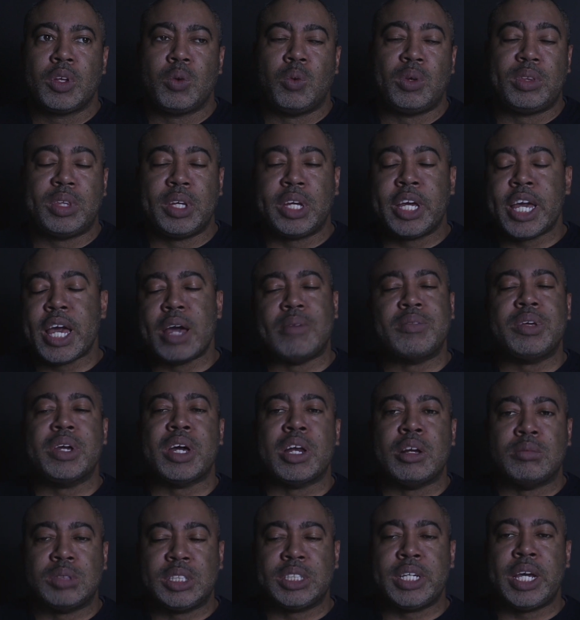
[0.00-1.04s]
With the
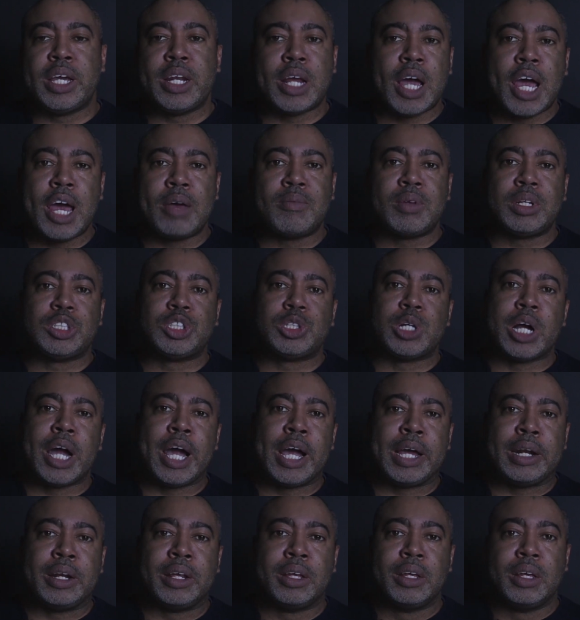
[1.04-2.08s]
caveat of saying I haven't
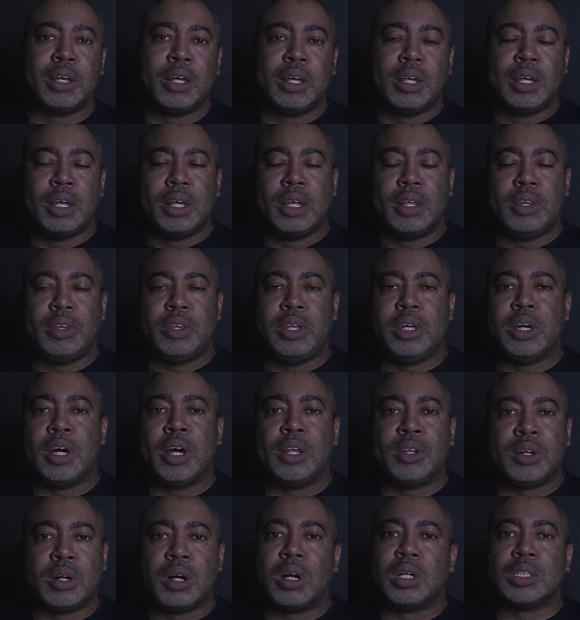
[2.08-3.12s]
tried the
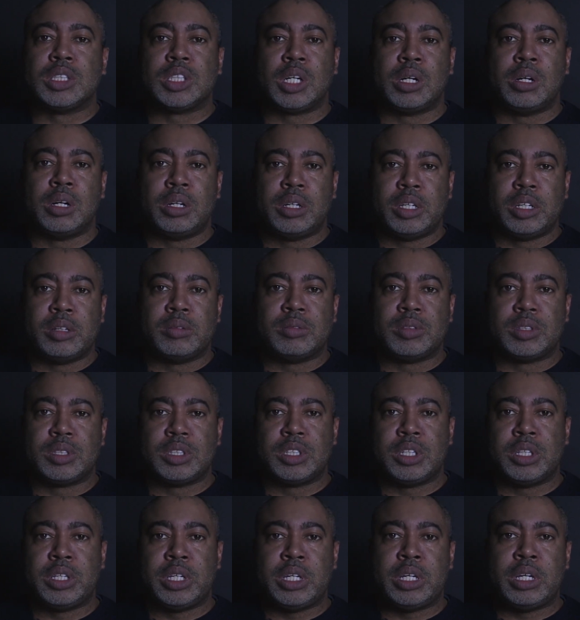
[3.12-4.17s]
other alternatives
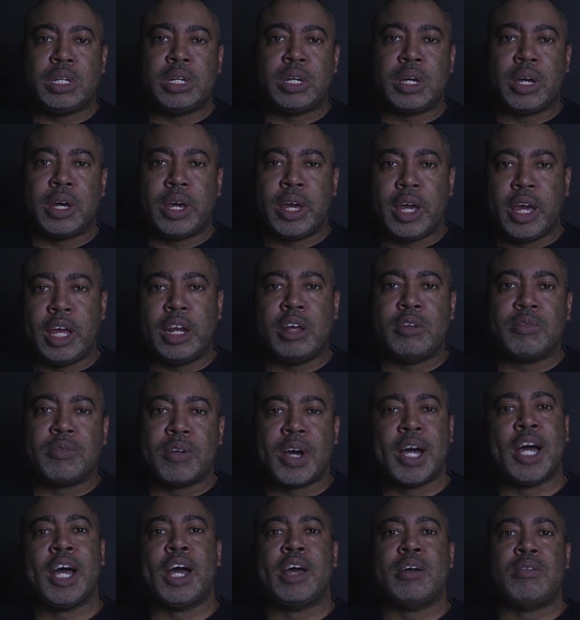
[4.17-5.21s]
to the
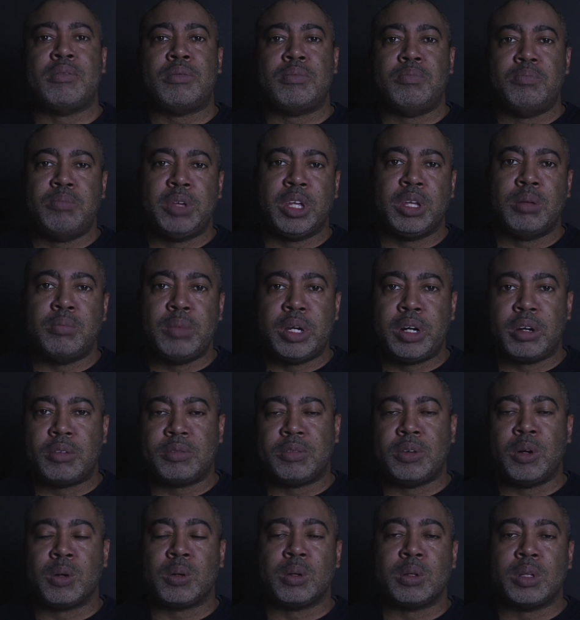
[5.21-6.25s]
85 millimeter
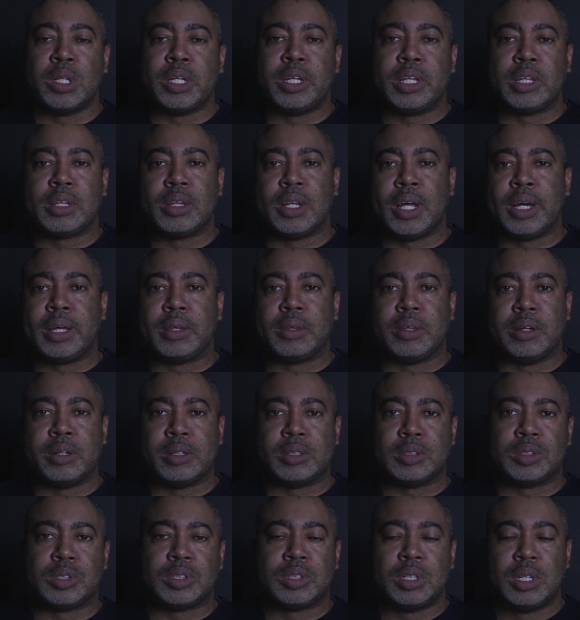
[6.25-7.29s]
focal length. Like
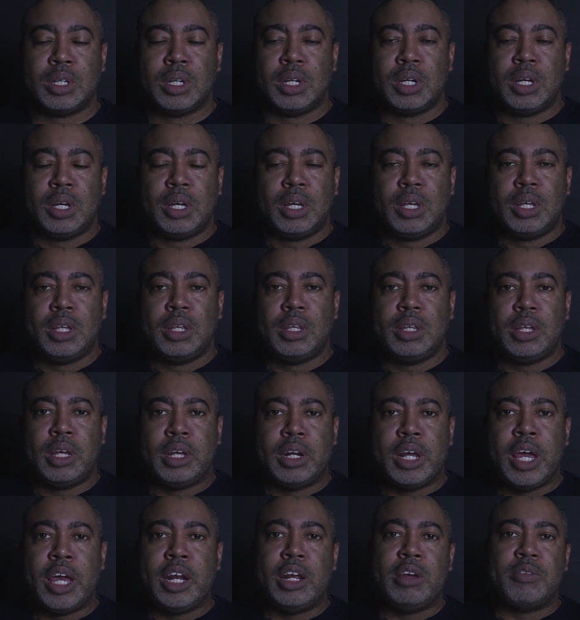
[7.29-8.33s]
there's
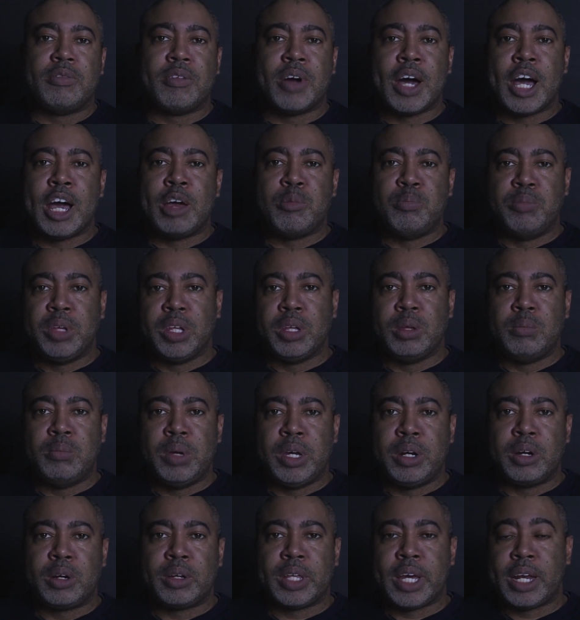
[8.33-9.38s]
an 85
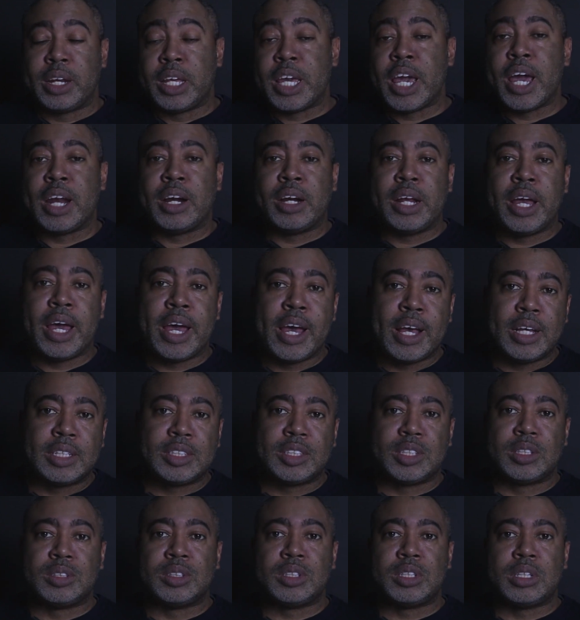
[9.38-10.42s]
millimeter that Canon
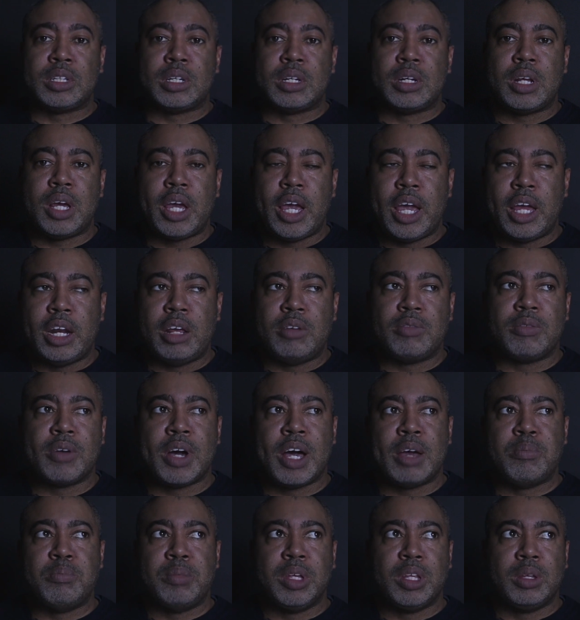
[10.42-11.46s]
has, there's an
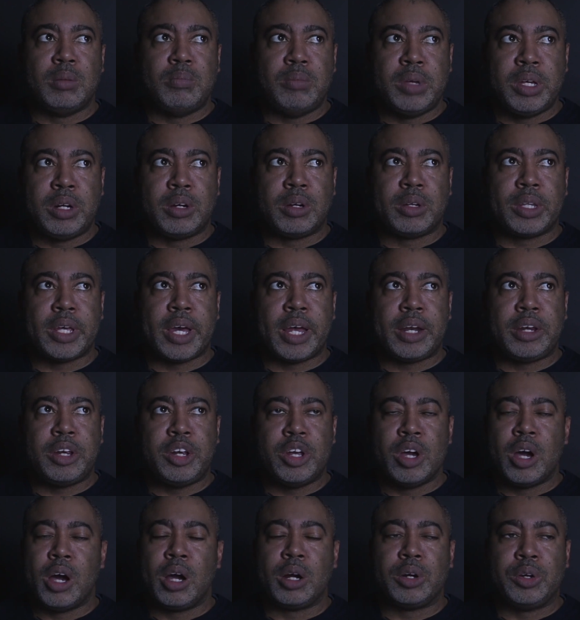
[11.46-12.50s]
85 millimeter that
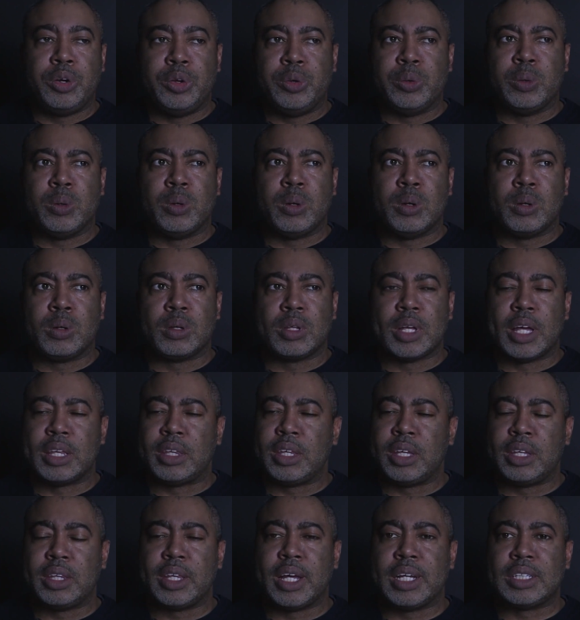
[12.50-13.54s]
Yongnuo, I
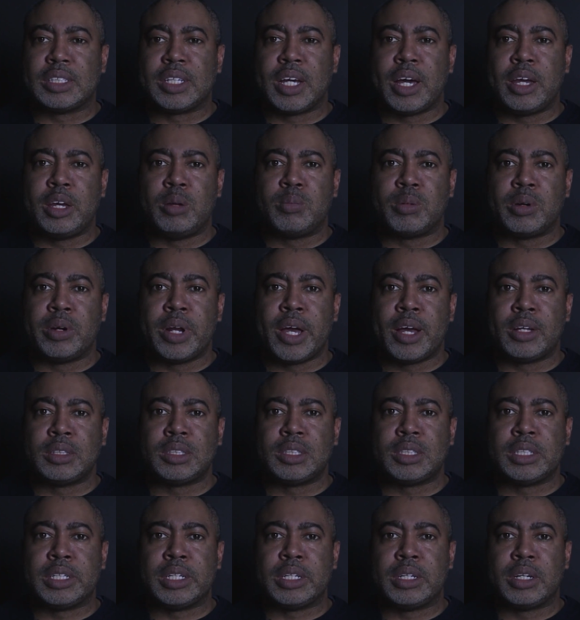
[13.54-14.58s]
think that's how you
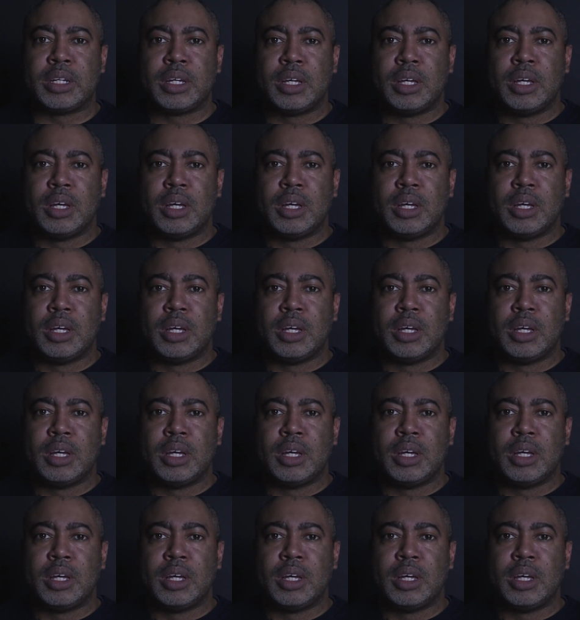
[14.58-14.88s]
pronounce it,